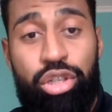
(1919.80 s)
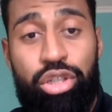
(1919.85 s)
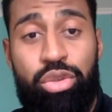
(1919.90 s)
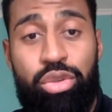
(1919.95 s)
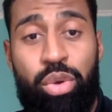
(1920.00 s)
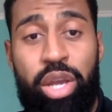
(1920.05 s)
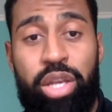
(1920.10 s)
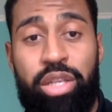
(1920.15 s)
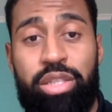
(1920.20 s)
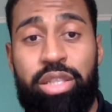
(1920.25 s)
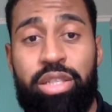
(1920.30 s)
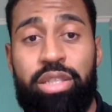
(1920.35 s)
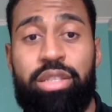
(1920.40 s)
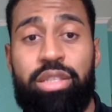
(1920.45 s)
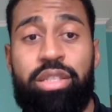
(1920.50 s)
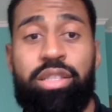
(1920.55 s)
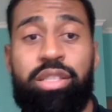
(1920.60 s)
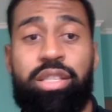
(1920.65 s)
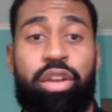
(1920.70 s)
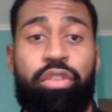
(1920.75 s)
to agents
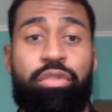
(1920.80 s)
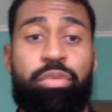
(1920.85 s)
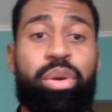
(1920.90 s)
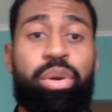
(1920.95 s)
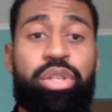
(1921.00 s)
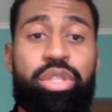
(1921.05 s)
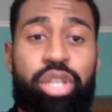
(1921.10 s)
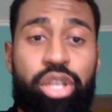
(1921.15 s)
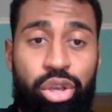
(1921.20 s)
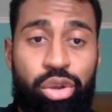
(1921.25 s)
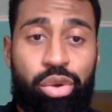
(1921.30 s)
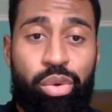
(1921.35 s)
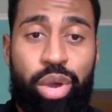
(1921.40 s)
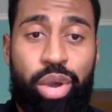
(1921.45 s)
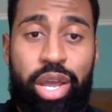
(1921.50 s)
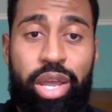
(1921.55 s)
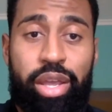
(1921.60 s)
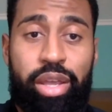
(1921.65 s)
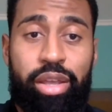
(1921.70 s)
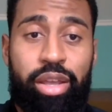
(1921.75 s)
instead of pushing you
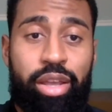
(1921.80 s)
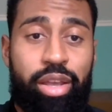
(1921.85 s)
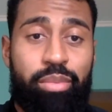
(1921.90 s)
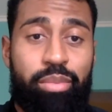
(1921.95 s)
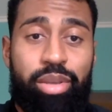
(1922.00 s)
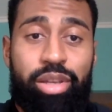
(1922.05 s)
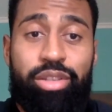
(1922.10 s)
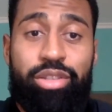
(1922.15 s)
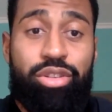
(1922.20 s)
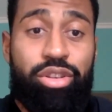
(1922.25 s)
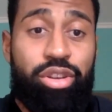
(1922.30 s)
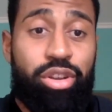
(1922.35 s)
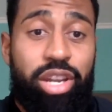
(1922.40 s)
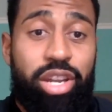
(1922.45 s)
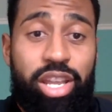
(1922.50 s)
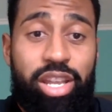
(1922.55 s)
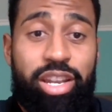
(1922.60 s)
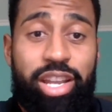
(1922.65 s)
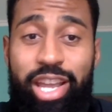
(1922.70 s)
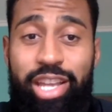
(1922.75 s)
away because you're going
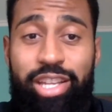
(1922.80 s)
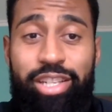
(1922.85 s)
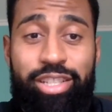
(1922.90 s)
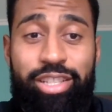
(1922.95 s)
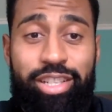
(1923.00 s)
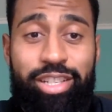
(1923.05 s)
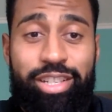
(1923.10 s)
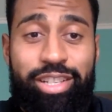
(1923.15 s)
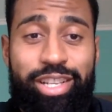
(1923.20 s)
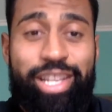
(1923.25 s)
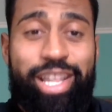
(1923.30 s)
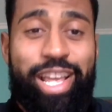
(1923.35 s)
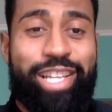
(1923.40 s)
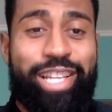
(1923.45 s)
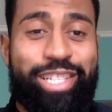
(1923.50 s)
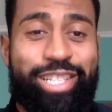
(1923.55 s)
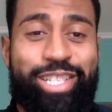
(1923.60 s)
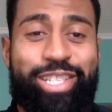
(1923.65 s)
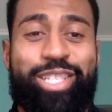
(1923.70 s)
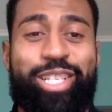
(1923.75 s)
to need an agent.
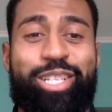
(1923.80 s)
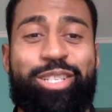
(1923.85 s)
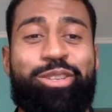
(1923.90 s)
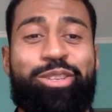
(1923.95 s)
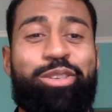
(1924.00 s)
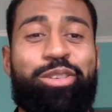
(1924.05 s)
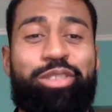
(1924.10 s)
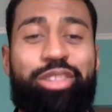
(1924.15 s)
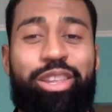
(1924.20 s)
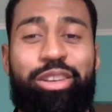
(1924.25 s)
That's just the truth